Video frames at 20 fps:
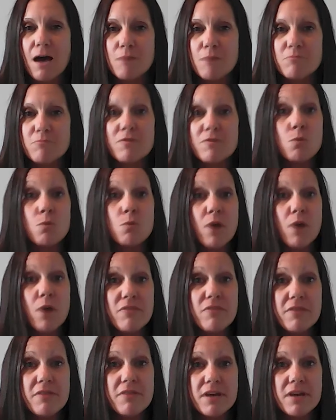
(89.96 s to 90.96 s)
For
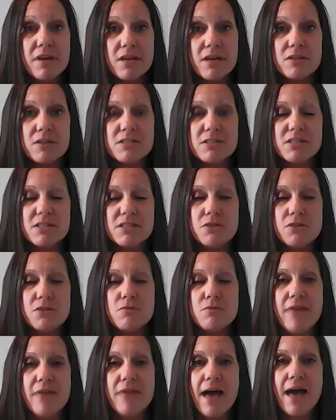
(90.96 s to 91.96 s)
one thing, it could
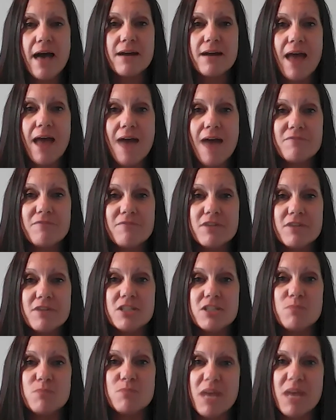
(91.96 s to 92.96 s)
skew that
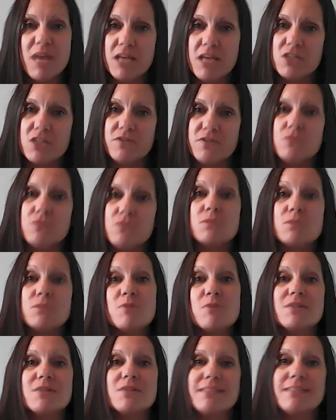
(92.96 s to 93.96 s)
average page views
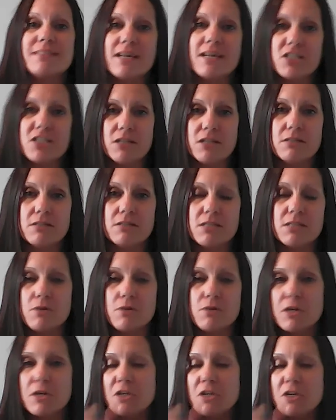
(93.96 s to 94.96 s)
per session. So
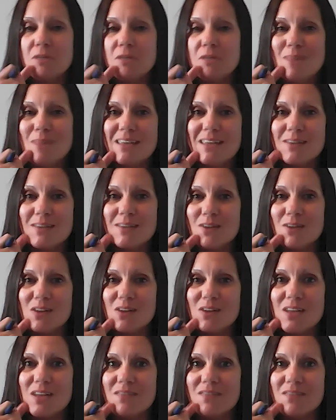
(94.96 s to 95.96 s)
it could make it
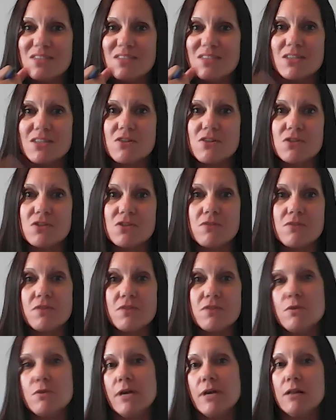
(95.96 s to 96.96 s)
look like visitors are
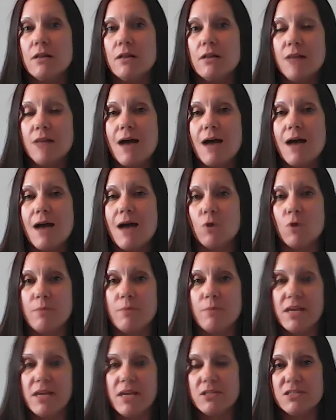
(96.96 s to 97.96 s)
viewing a lot
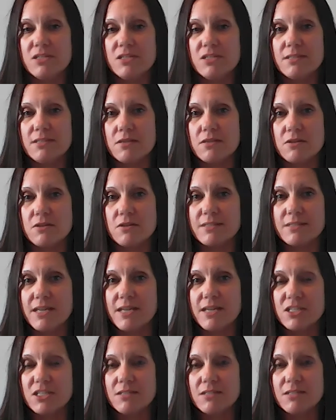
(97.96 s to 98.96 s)
more pages on their
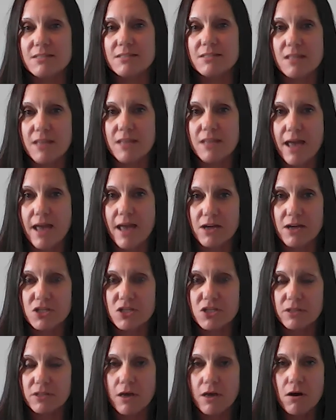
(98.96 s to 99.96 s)
sessions than they
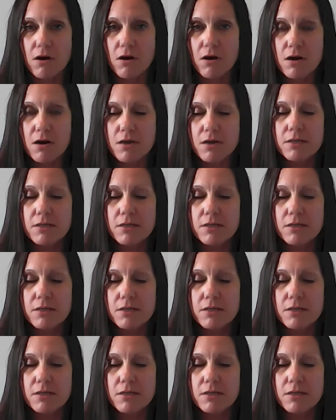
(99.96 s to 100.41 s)
actually are.